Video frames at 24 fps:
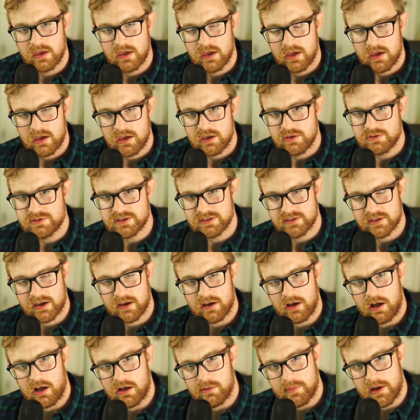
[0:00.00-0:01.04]
Using the
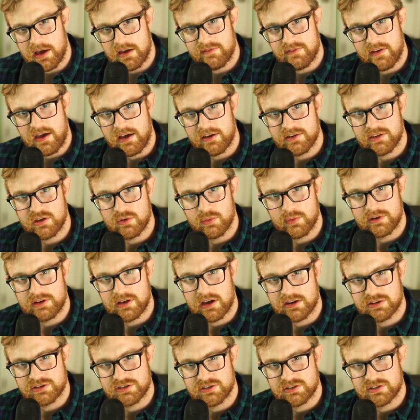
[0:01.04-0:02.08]
call by value
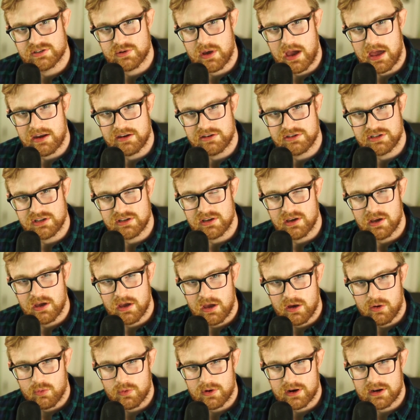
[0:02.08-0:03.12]
reduction strategy,
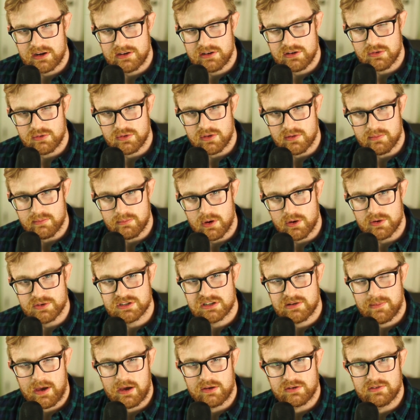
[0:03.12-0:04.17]
we're going to do the most
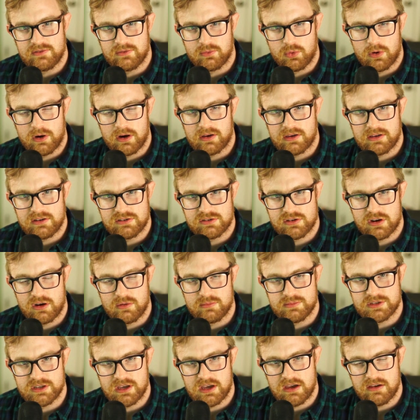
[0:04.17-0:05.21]
amount of work in
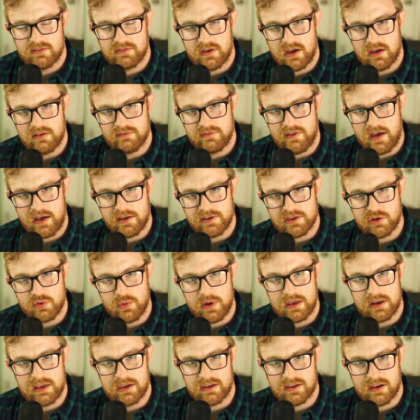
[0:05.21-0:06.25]
terms of
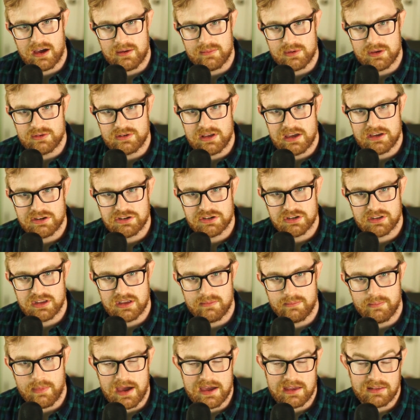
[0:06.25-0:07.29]
evaluating computation that
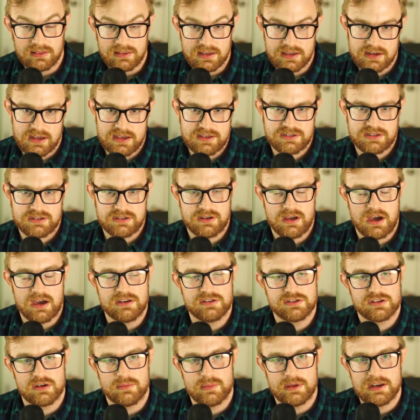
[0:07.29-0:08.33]
might lead us to
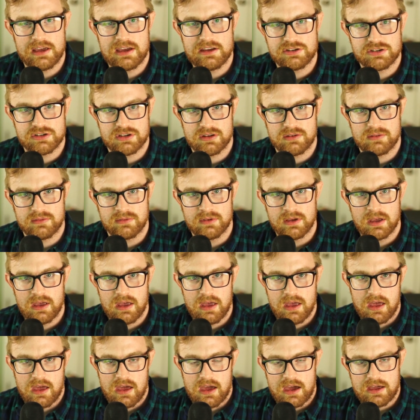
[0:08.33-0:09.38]
non-termination.
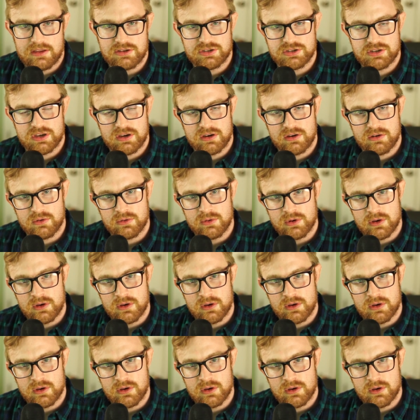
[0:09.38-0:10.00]
And so